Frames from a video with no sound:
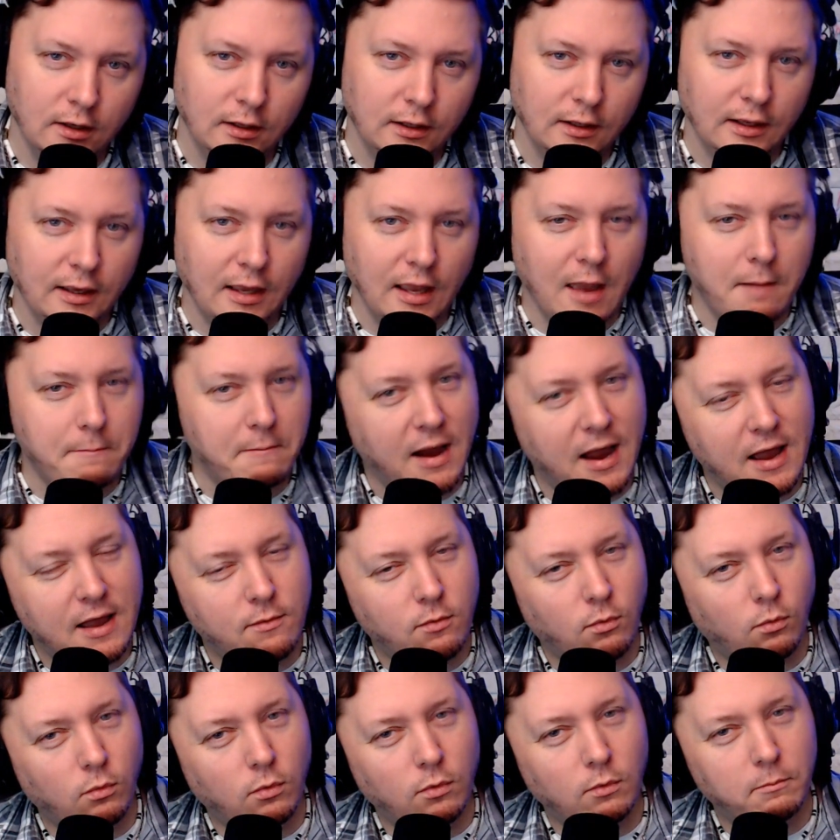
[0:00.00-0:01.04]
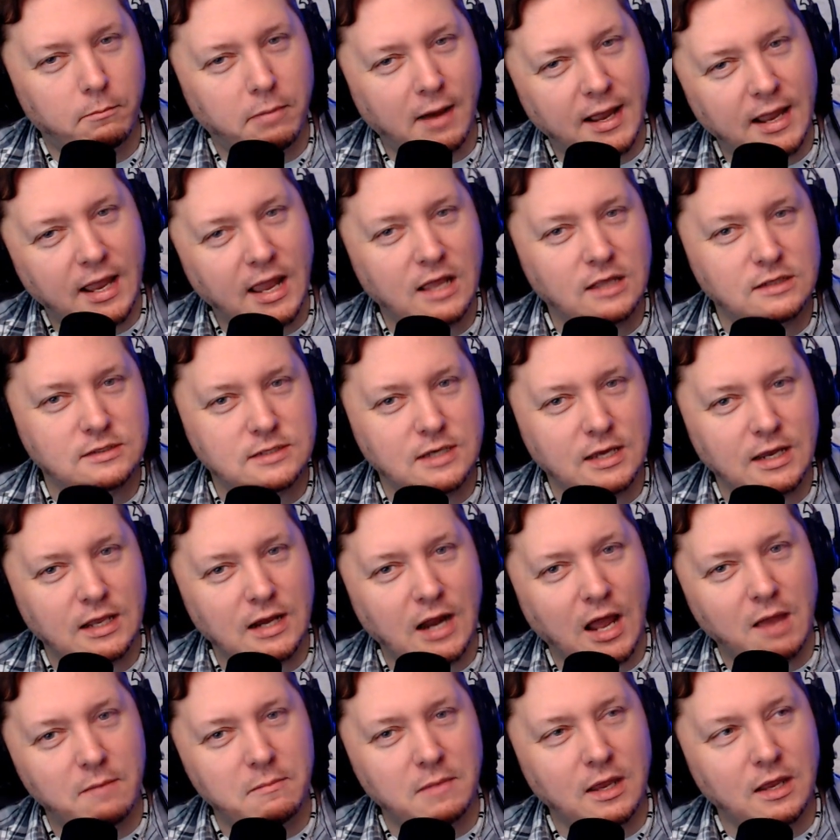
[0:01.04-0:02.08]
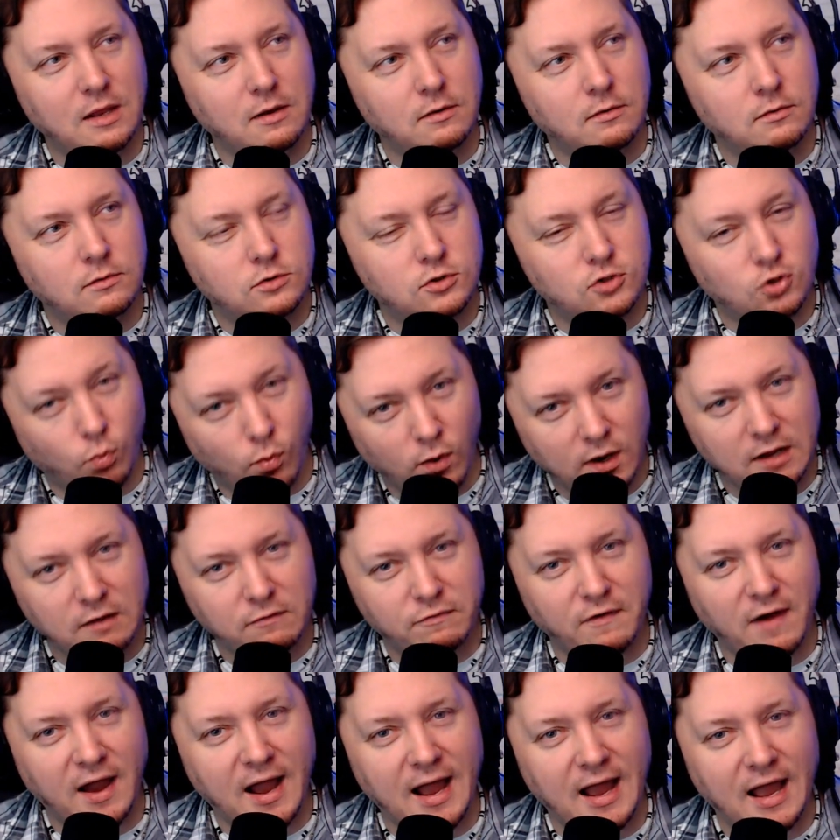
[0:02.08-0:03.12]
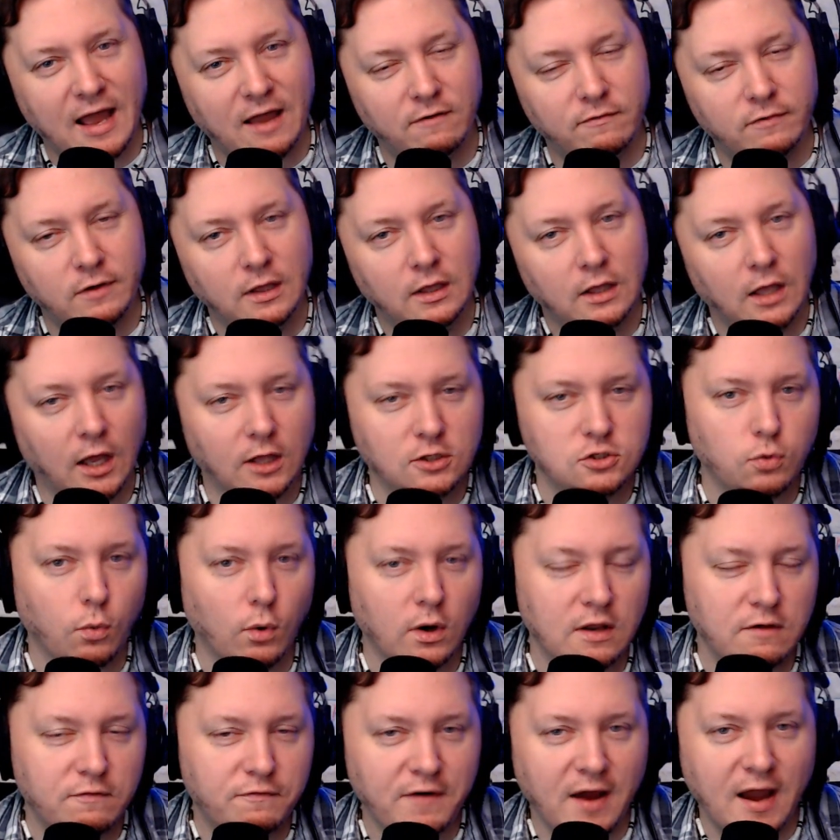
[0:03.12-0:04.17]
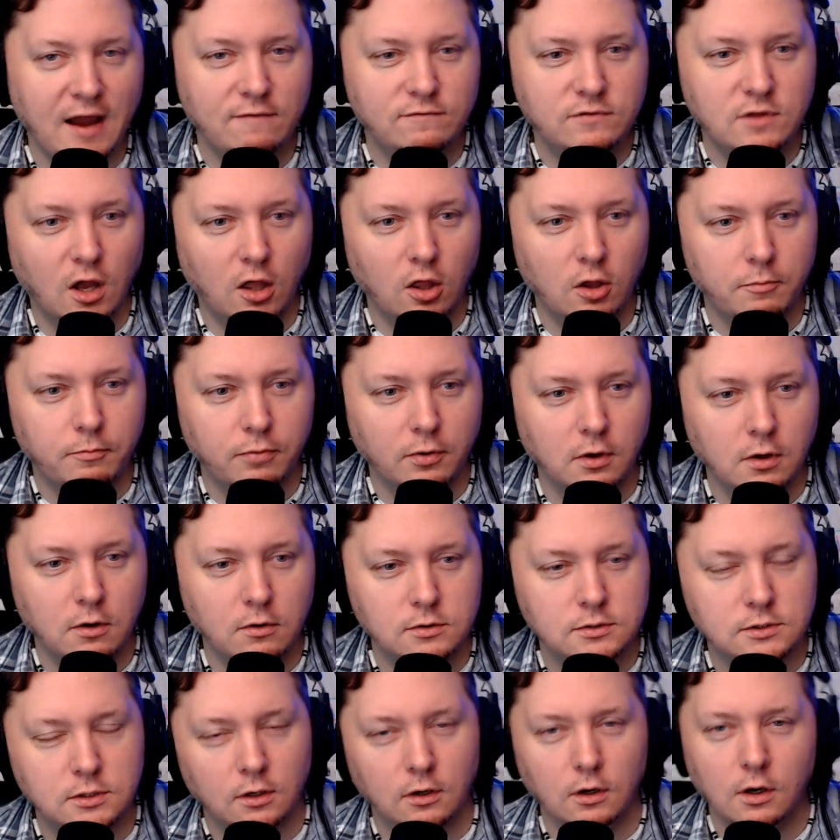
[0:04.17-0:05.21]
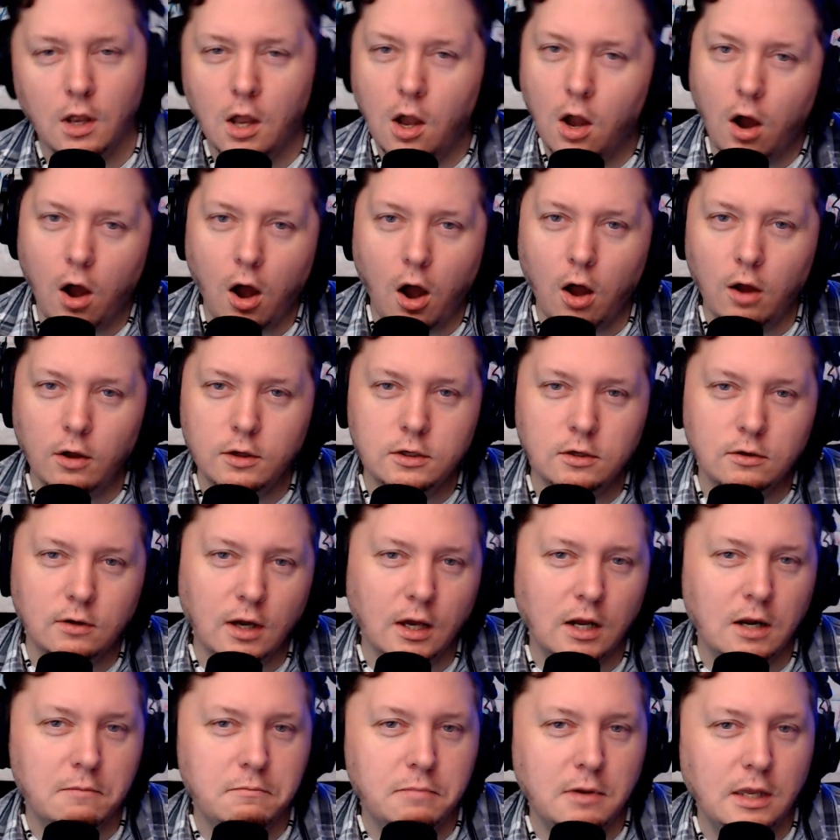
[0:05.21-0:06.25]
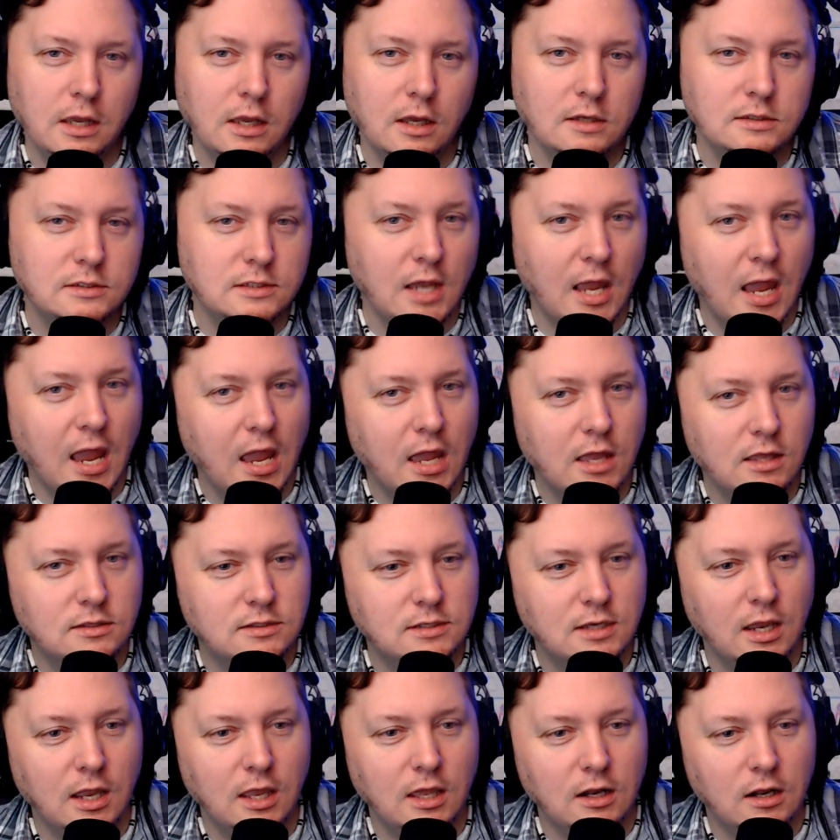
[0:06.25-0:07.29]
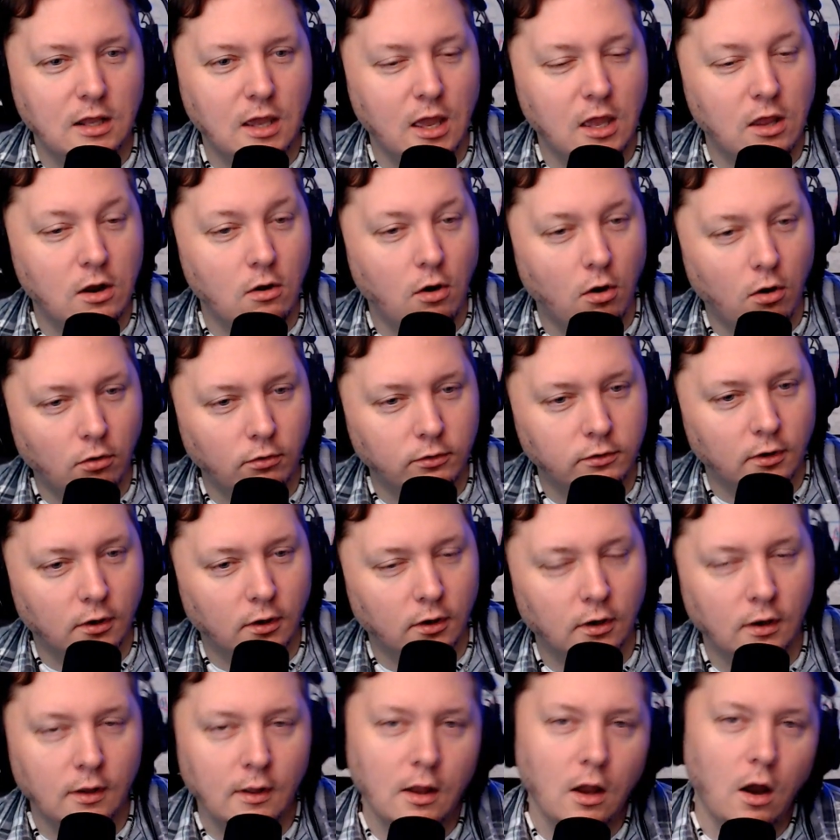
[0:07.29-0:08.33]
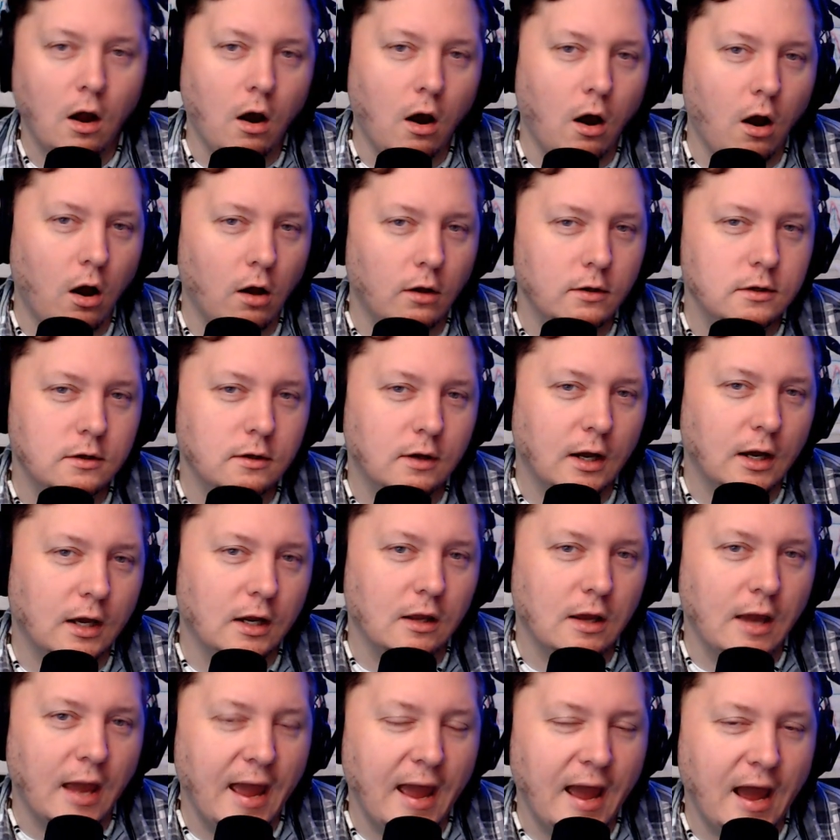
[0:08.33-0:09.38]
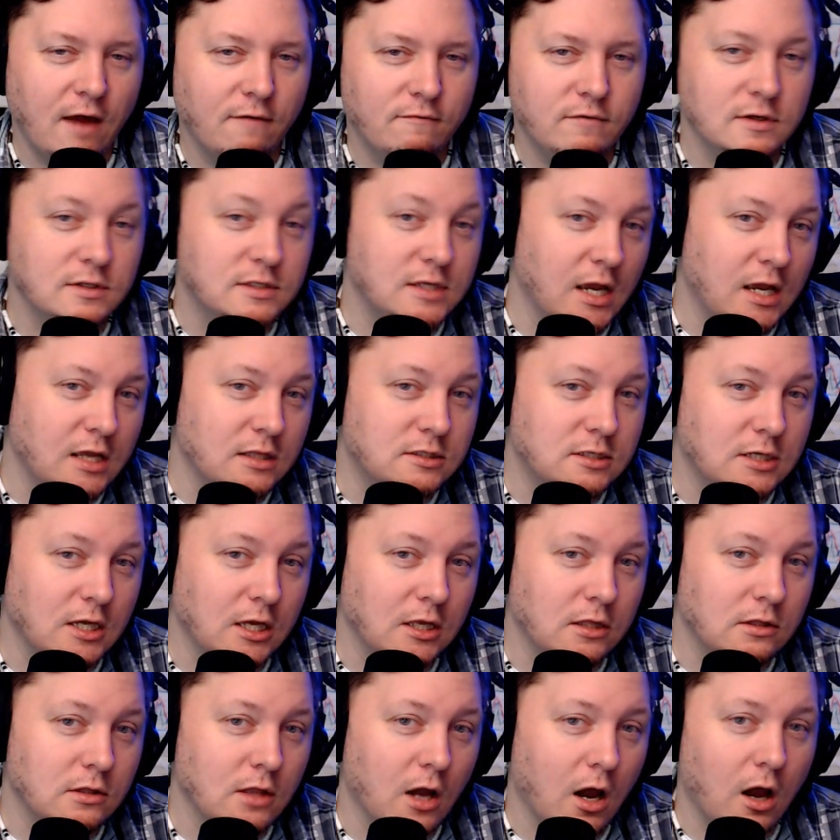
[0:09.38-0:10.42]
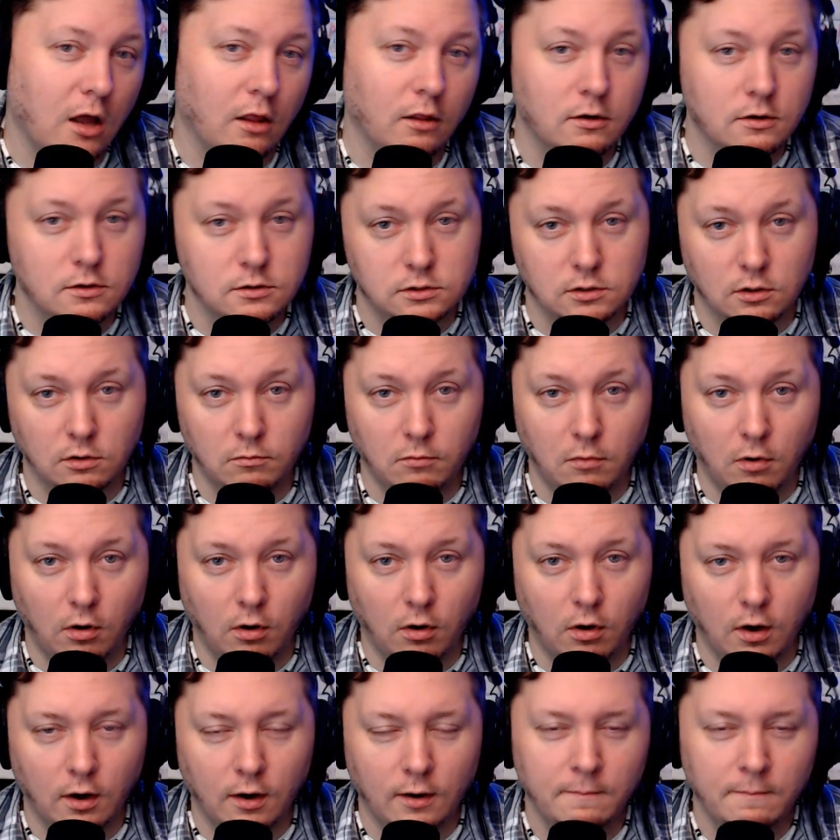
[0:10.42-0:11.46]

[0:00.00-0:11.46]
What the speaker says: And by 18, I mean 25, a $25 producer. All you got to be is 18 and older. All you got to have is $18 or more.